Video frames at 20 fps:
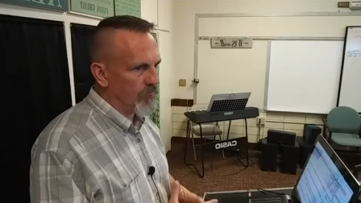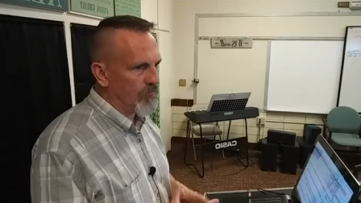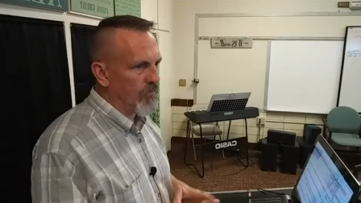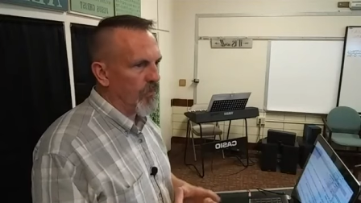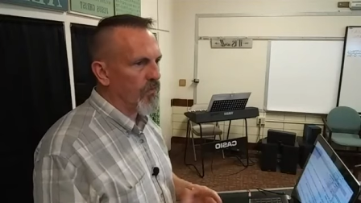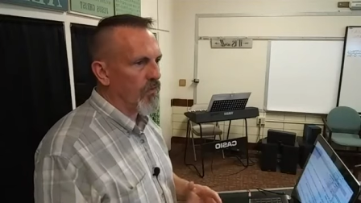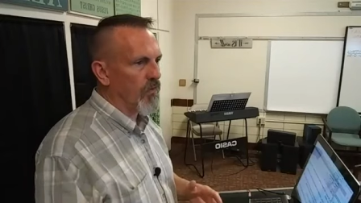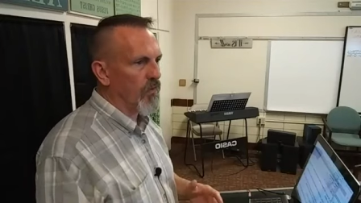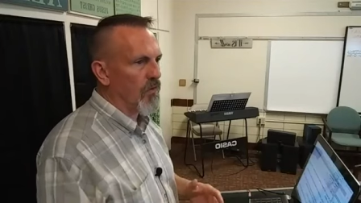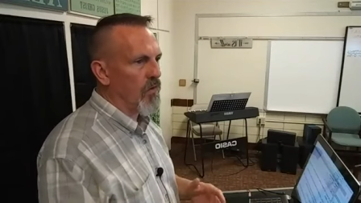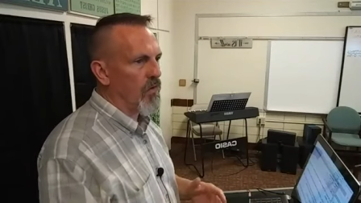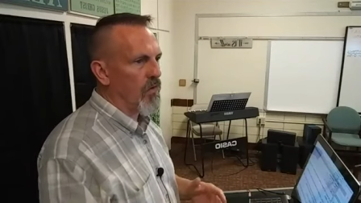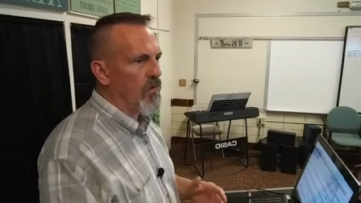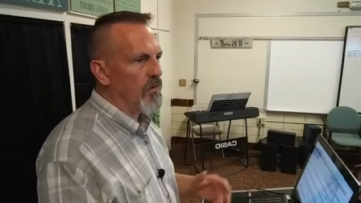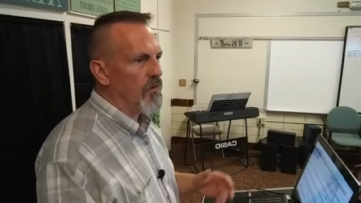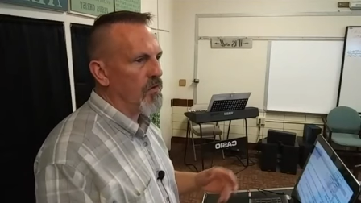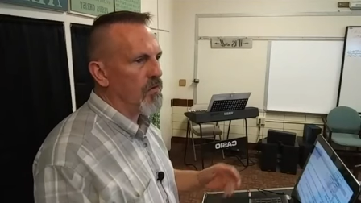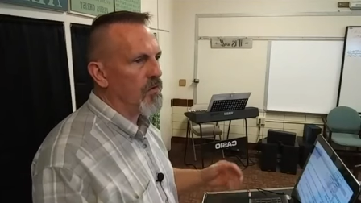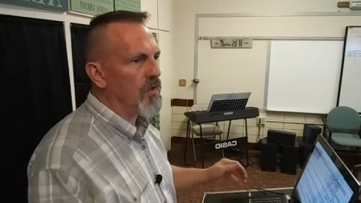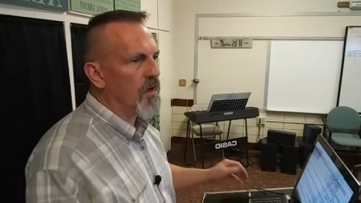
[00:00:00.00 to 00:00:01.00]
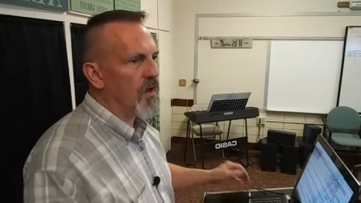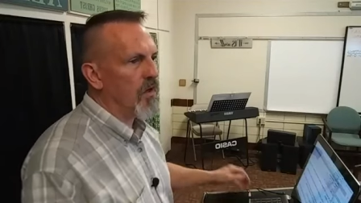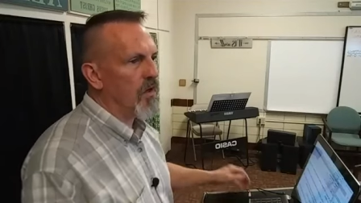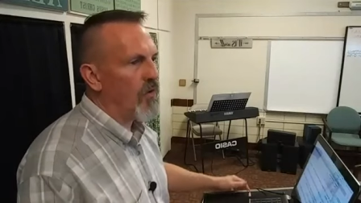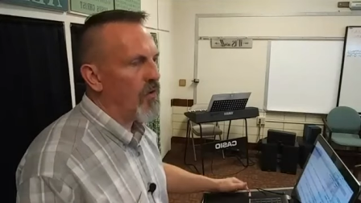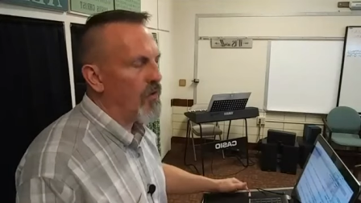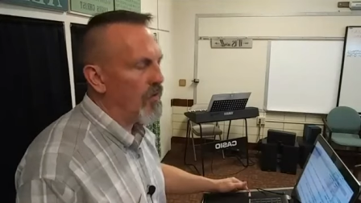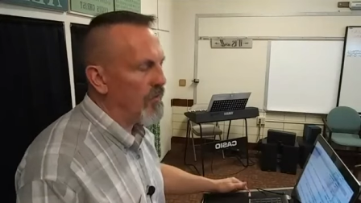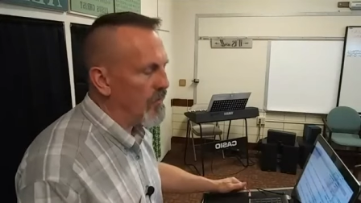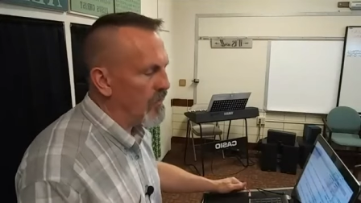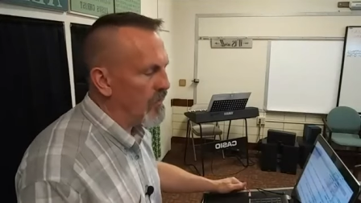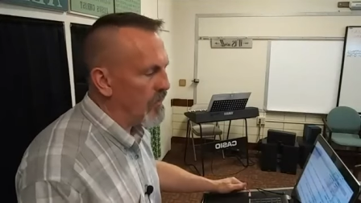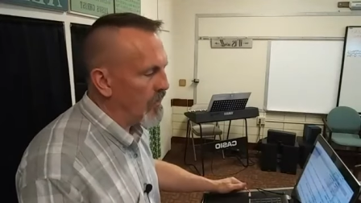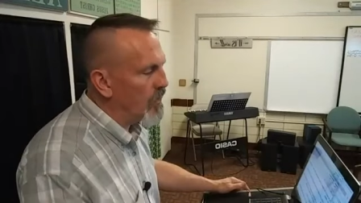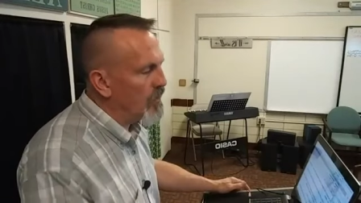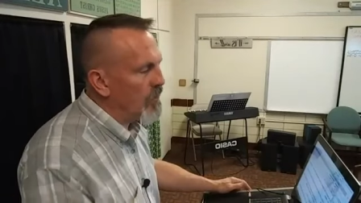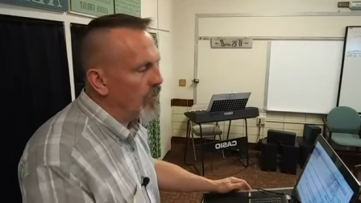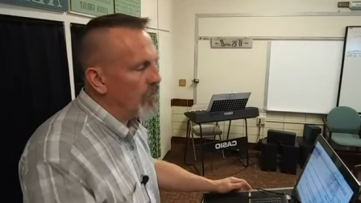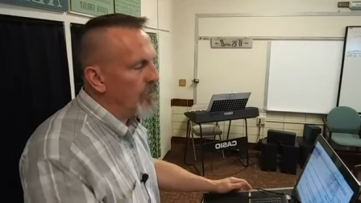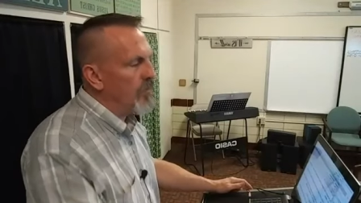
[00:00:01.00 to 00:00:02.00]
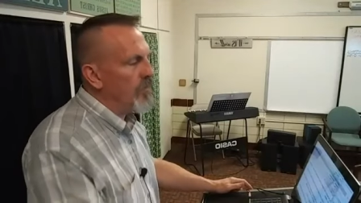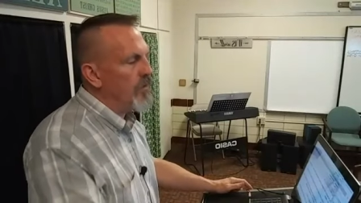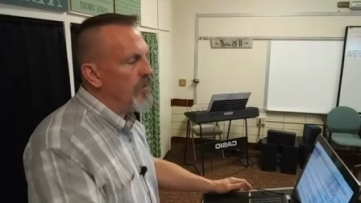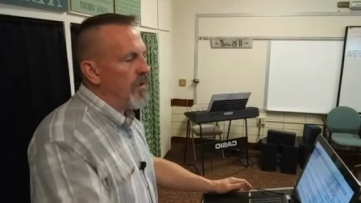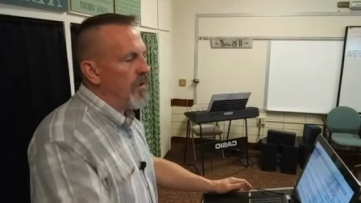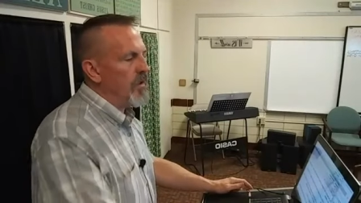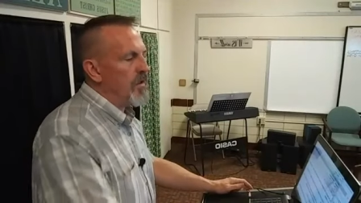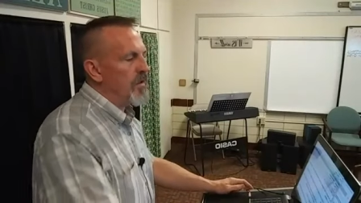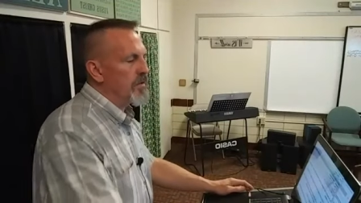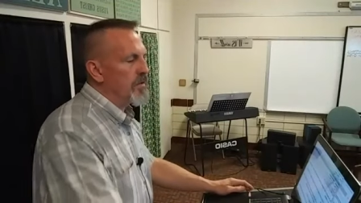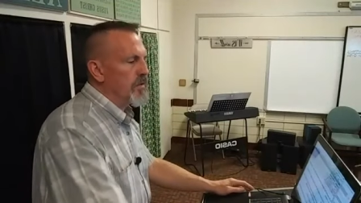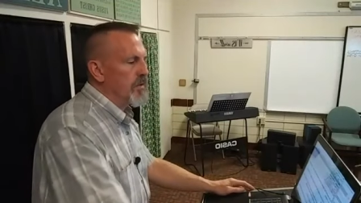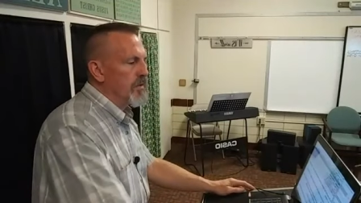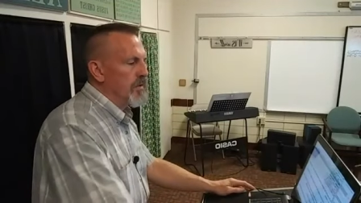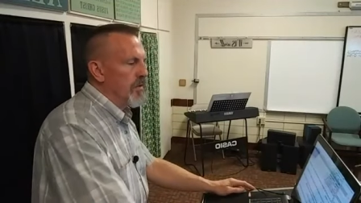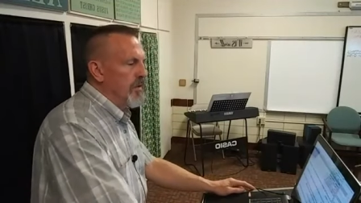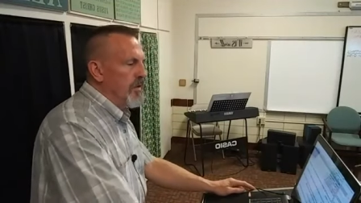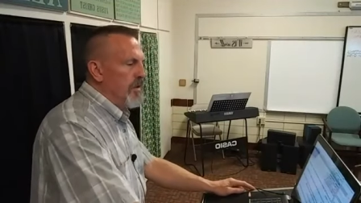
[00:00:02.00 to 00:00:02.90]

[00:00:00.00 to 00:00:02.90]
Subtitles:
further along you go and the older you get,